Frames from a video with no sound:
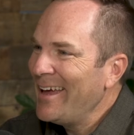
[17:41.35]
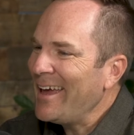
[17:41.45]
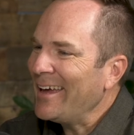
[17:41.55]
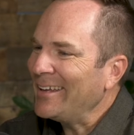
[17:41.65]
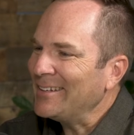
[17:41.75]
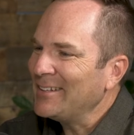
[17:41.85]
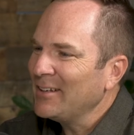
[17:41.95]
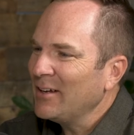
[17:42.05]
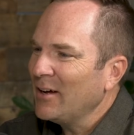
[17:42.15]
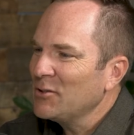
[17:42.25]
And
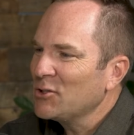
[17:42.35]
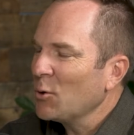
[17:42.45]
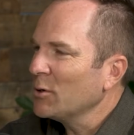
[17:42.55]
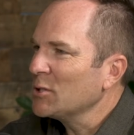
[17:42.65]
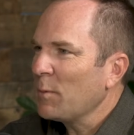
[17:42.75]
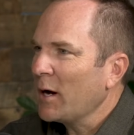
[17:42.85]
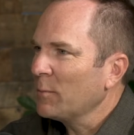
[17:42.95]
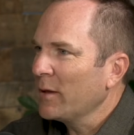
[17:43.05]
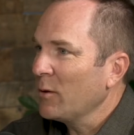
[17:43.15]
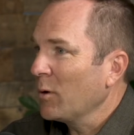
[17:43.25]
so inspired
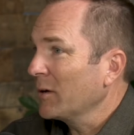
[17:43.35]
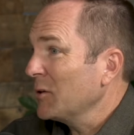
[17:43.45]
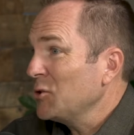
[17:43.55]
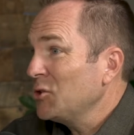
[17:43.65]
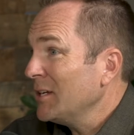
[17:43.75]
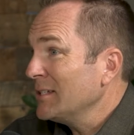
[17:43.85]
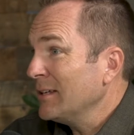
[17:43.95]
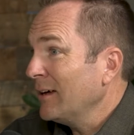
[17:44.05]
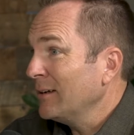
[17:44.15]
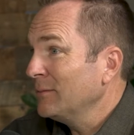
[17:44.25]
by the work that she's
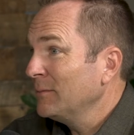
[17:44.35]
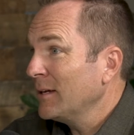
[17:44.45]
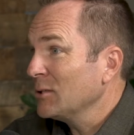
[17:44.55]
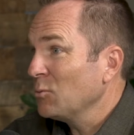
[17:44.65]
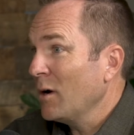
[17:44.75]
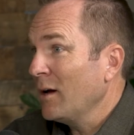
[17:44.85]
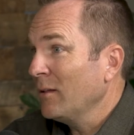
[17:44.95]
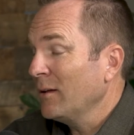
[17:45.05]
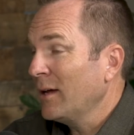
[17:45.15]
done as well.